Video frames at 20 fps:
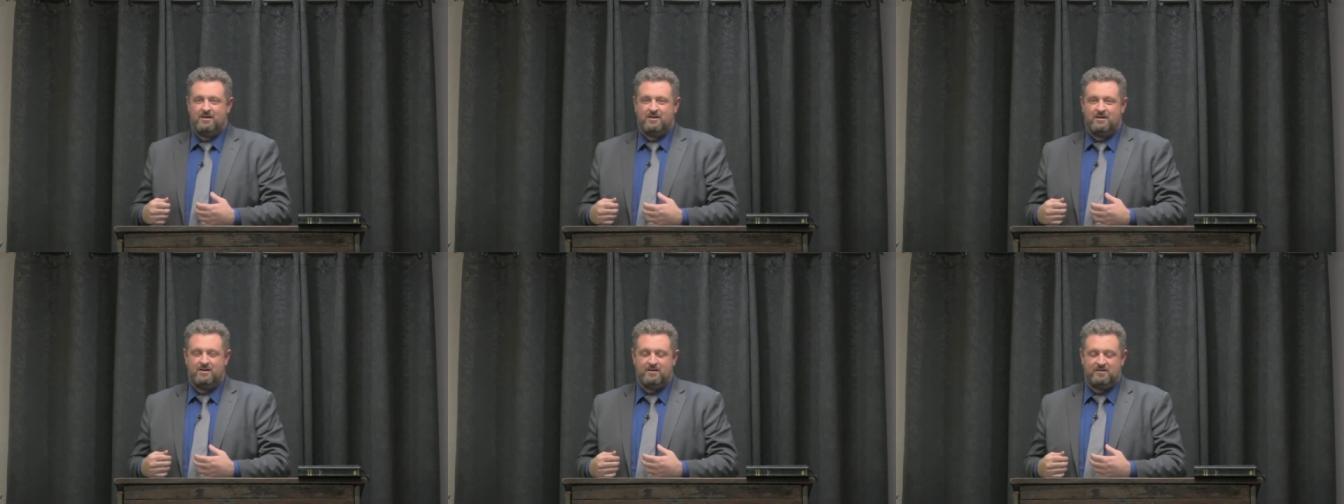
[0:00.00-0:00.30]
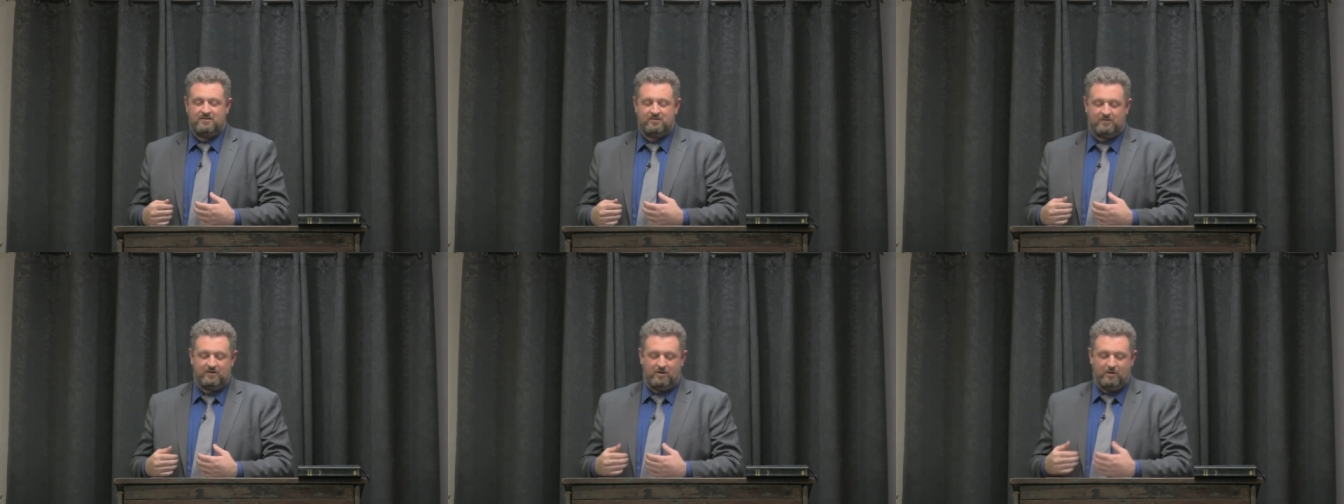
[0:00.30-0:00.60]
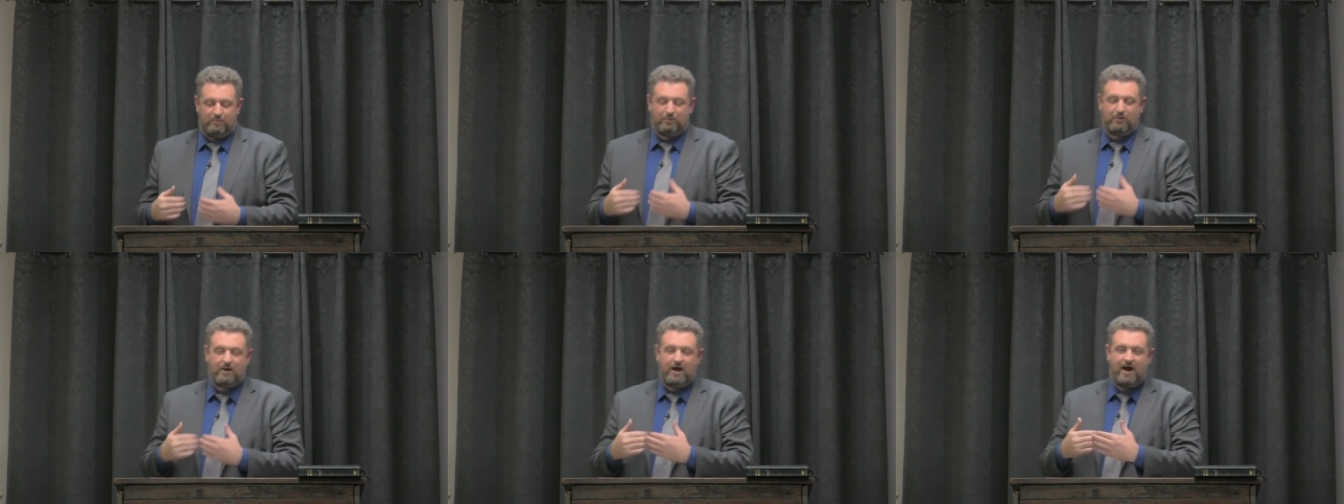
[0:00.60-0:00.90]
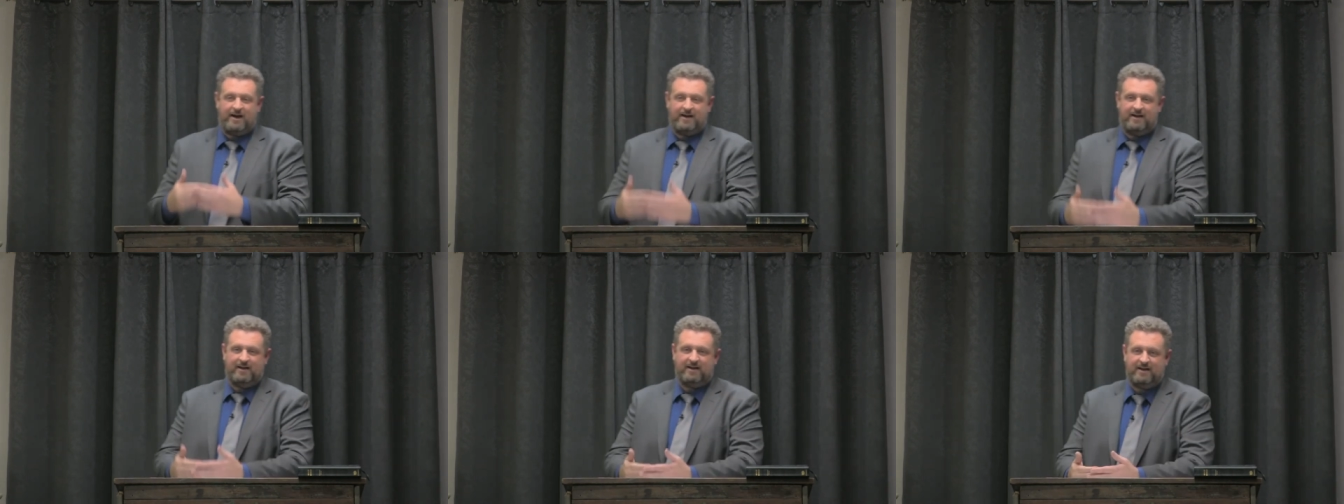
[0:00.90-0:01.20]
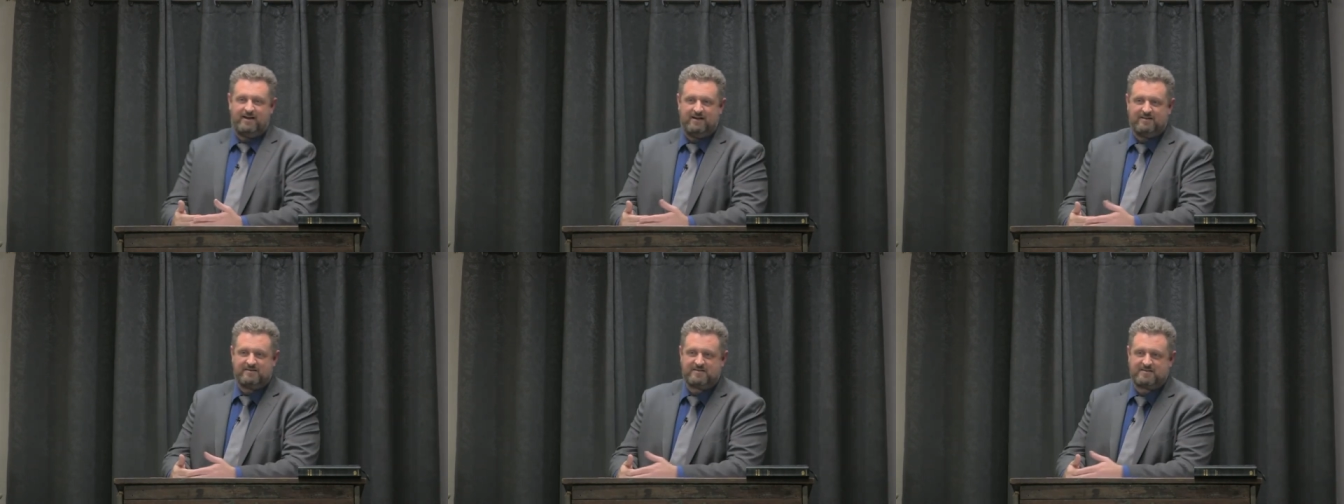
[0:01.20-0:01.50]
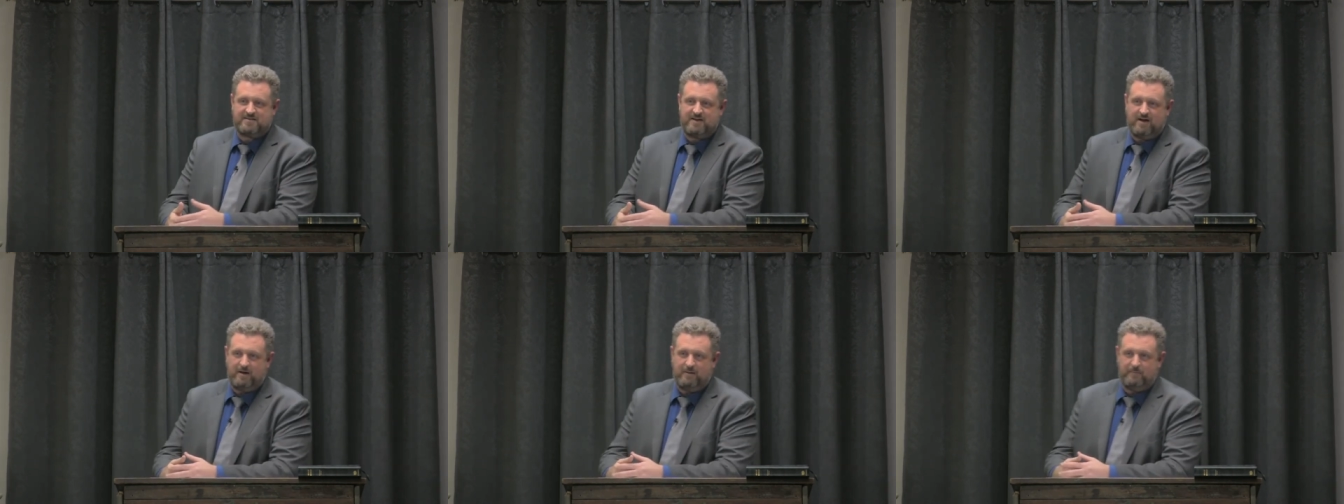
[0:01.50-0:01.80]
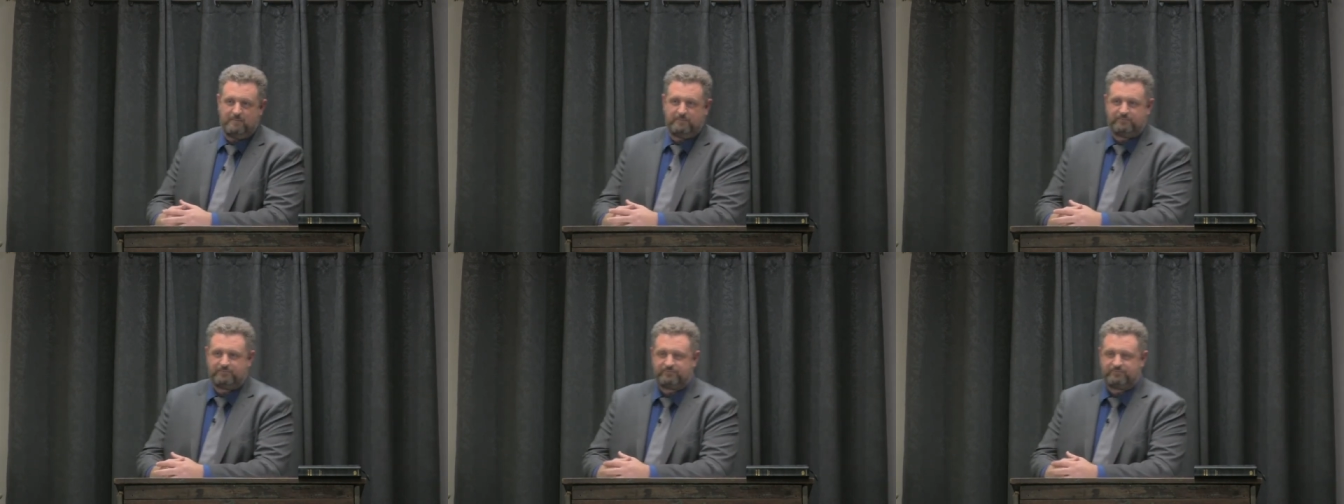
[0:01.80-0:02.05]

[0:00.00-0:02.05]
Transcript: is you know plotting against um,